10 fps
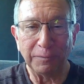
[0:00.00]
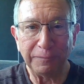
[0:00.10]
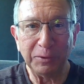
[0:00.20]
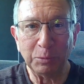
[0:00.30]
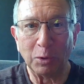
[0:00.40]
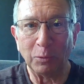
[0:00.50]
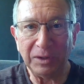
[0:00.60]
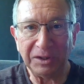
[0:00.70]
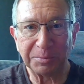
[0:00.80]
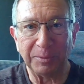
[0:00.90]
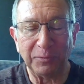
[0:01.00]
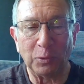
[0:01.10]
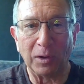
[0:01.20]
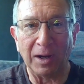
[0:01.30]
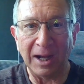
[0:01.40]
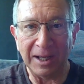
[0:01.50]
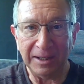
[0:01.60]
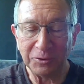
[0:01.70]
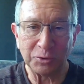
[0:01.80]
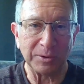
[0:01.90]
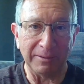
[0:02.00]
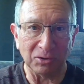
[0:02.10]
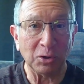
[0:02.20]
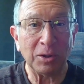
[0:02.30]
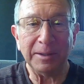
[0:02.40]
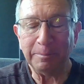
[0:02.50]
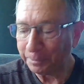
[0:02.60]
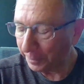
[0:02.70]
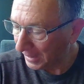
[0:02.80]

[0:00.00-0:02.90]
for a few more weeks before I travel on.